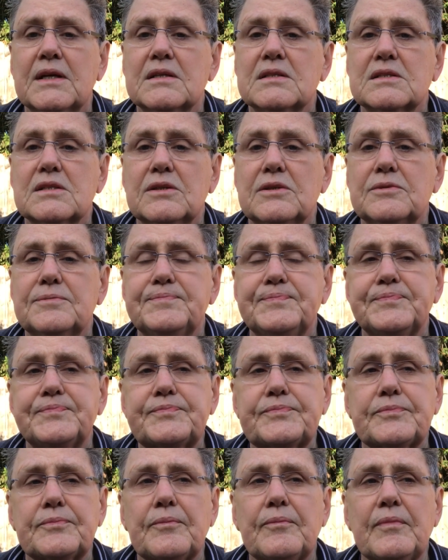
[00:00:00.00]
So
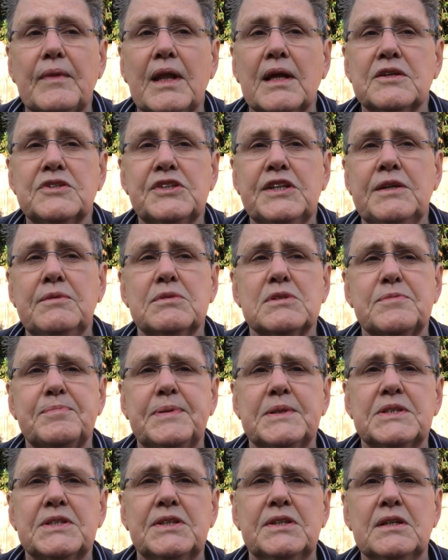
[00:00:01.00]
she was
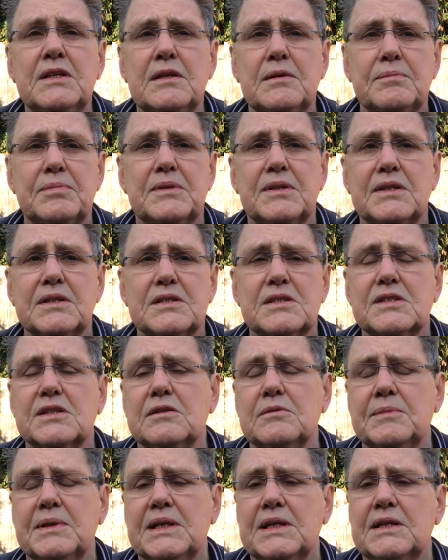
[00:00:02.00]
perturbed that
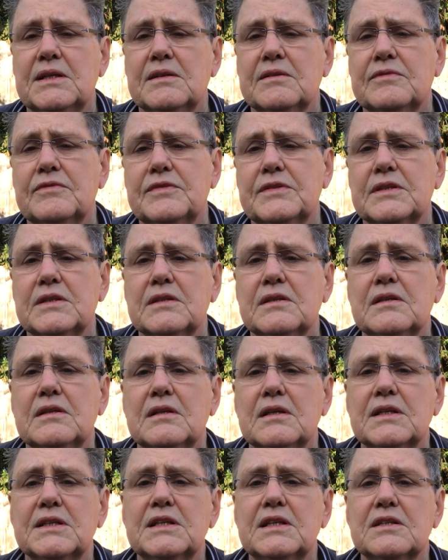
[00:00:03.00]
so many of the
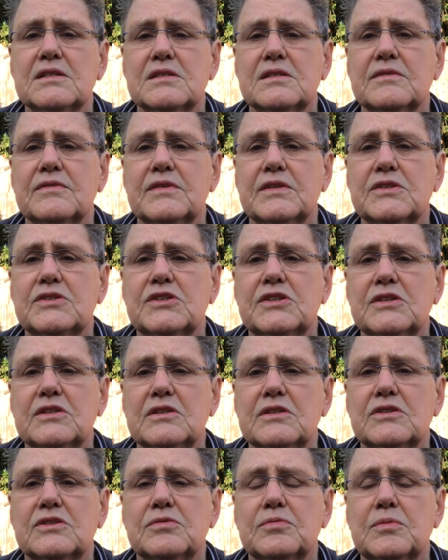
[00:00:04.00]
leaders of the
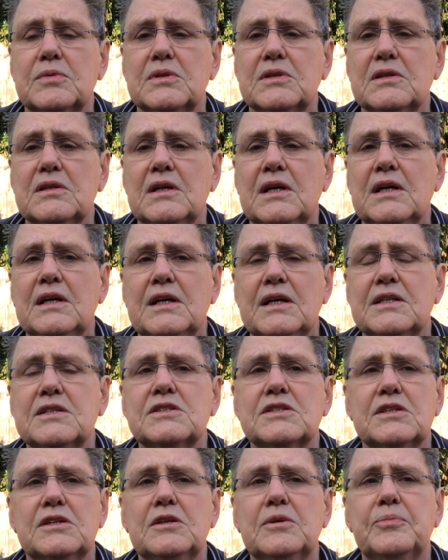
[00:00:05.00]
church were
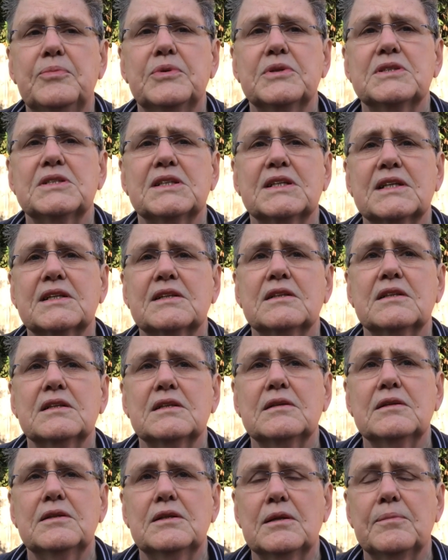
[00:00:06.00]
interpreting
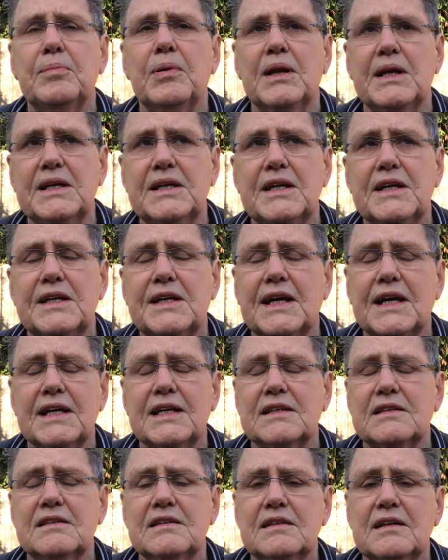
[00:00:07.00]
the, the plague
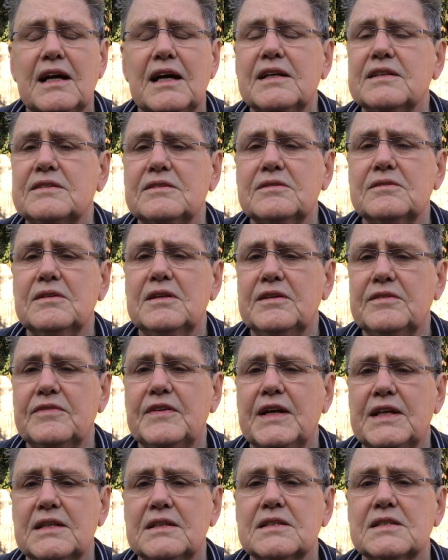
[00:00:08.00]
and other
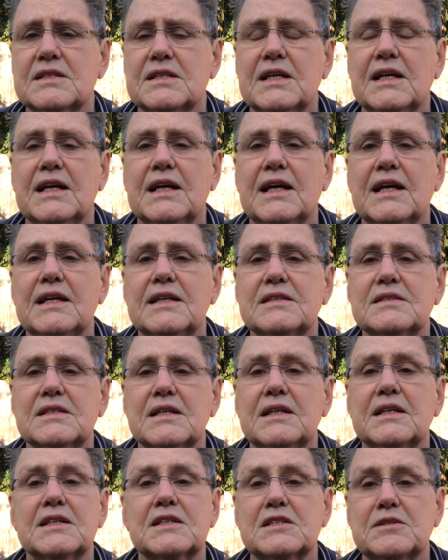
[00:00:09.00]
events as
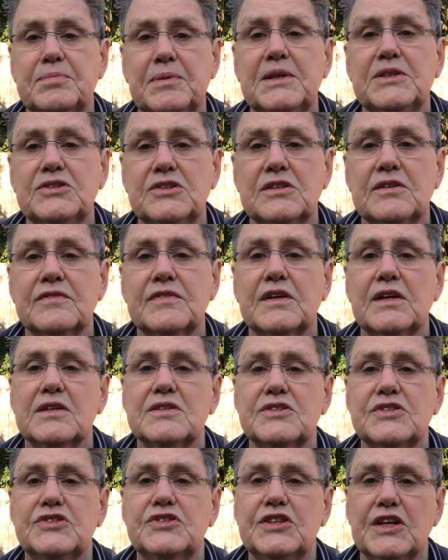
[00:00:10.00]
an expression of
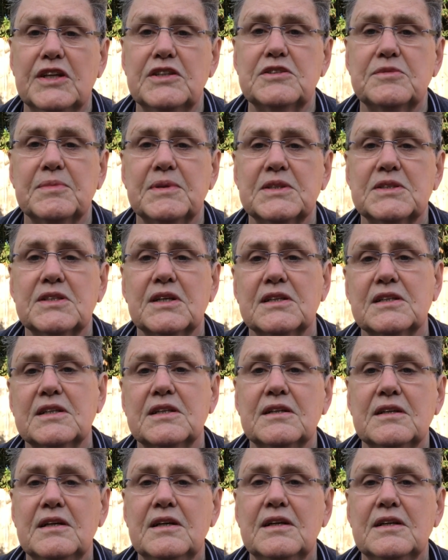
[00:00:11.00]
God's judgment on
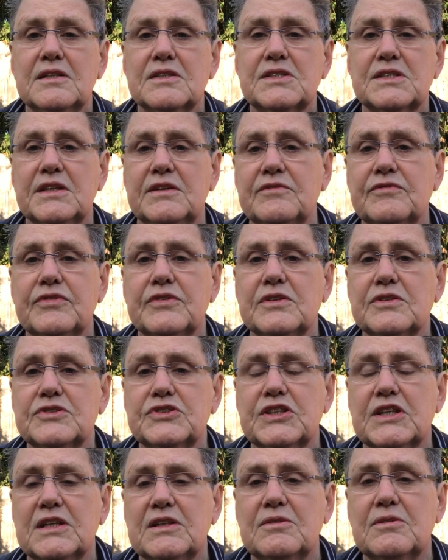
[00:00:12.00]
a sinful
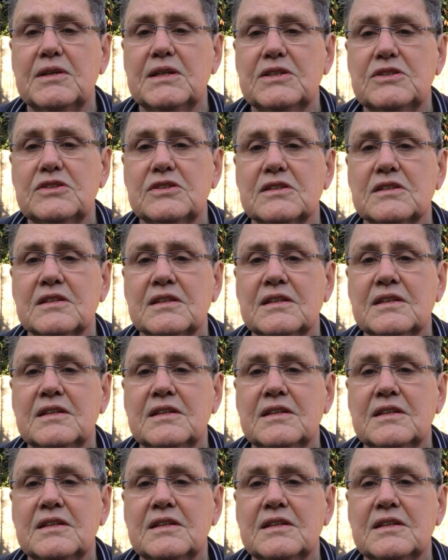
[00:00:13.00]
generation.